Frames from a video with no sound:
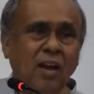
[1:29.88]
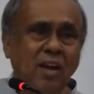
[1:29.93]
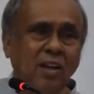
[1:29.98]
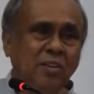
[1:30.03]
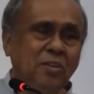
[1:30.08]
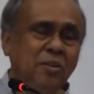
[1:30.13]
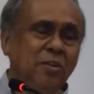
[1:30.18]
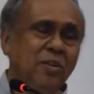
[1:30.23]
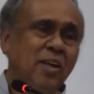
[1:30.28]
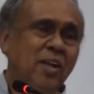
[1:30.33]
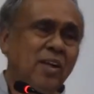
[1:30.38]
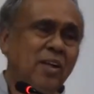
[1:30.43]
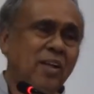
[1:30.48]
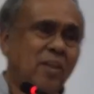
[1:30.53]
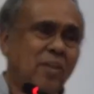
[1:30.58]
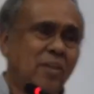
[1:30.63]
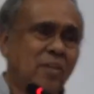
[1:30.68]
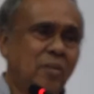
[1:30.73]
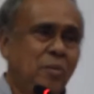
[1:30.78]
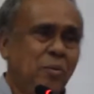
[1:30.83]
I should get
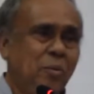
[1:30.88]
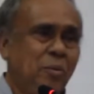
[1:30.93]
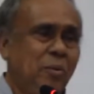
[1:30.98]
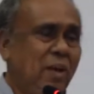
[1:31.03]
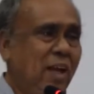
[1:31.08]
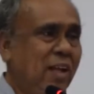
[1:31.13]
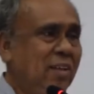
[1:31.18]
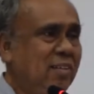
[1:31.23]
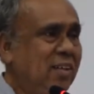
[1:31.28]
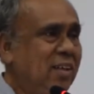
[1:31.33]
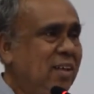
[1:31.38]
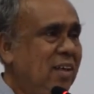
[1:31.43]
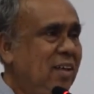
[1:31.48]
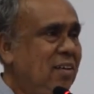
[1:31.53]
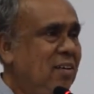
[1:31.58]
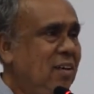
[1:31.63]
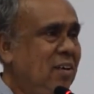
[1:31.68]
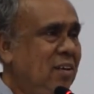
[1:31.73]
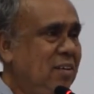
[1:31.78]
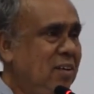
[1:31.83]
into classical
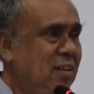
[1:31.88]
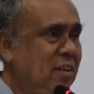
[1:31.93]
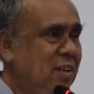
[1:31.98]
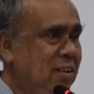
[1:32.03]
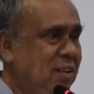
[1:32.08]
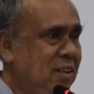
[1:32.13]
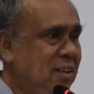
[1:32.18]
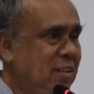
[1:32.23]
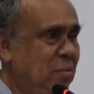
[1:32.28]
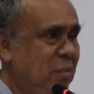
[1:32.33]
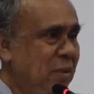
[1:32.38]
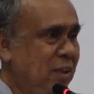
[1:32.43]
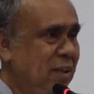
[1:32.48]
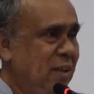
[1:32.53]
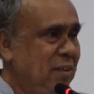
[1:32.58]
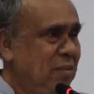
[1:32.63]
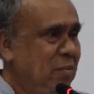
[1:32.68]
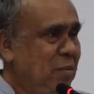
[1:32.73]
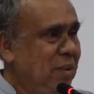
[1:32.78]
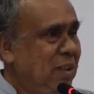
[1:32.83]
ontologies,
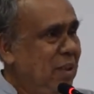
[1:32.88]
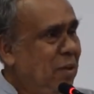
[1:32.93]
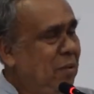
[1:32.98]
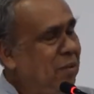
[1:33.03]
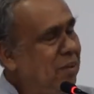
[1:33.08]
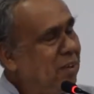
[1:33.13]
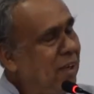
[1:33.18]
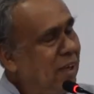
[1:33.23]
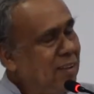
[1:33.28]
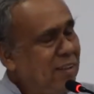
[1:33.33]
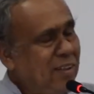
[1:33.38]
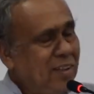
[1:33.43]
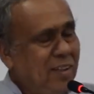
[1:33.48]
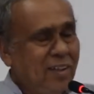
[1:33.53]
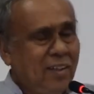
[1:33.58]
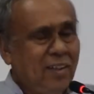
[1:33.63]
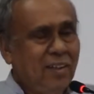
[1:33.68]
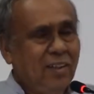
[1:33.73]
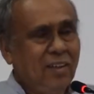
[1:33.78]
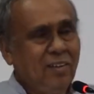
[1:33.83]
because without
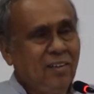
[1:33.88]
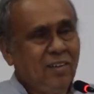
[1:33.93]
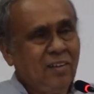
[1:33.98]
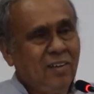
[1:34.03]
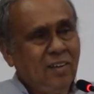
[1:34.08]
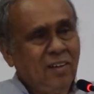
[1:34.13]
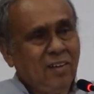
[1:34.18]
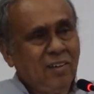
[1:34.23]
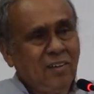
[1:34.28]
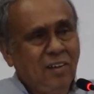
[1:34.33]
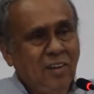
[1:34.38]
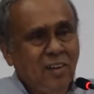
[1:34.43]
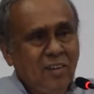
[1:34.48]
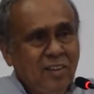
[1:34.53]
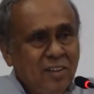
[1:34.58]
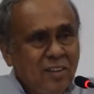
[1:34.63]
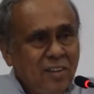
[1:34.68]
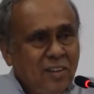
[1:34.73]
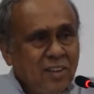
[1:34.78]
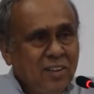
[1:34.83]
classical
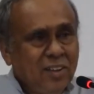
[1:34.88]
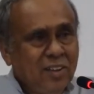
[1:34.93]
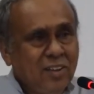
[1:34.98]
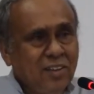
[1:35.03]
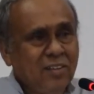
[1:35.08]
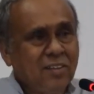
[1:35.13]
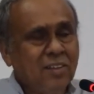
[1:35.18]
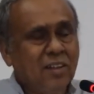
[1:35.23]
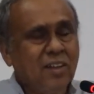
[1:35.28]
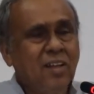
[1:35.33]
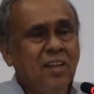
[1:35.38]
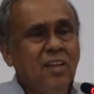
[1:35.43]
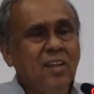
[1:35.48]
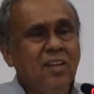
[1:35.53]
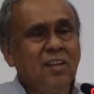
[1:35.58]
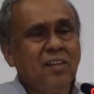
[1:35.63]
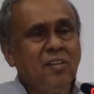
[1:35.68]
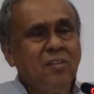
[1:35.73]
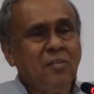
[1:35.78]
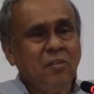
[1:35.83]
ontologies,
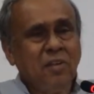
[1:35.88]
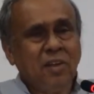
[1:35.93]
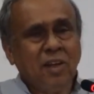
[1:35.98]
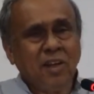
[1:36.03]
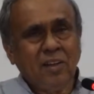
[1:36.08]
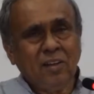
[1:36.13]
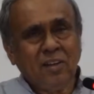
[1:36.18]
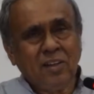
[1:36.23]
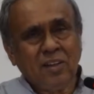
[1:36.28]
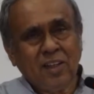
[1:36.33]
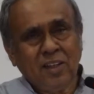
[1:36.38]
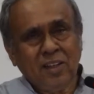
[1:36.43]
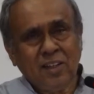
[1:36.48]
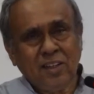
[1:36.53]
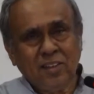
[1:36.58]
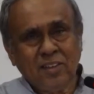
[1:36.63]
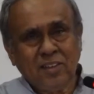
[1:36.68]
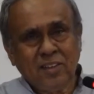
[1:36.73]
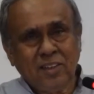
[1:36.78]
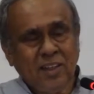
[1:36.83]
we cannot
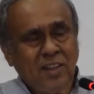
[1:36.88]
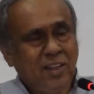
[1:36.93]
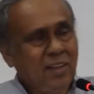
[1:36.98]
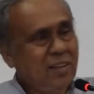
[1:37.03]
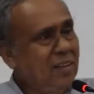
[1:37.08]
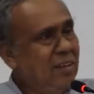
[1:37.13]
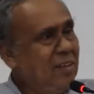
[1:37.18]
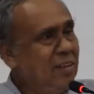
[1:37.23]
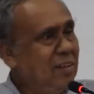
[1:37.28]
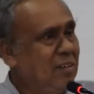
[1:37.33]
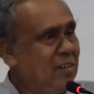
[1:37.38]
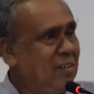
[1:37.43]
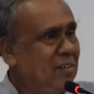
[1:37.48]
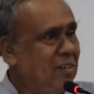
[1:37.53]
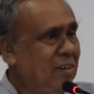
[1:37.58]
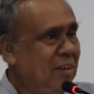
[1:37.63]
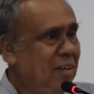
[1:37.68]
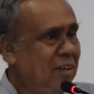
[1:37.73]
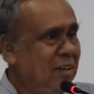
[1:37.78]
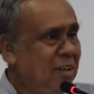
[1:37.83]
understand
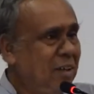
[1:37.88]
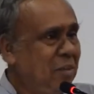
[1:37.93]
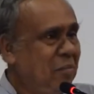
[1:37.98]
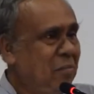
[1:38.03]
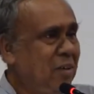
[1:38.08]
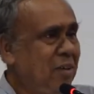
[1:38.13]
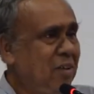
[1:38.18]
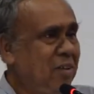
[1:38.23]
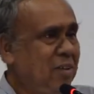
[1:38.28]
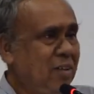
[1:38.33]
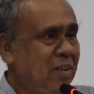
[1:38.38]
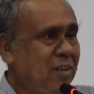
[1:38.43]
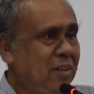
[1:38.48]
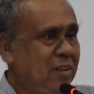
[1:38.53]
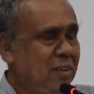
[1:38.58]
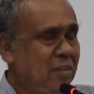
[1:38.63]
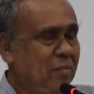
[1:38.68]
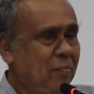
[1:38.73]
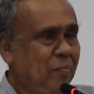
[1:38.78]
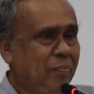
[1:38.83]
quantum
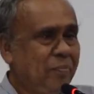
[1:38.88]
ontology.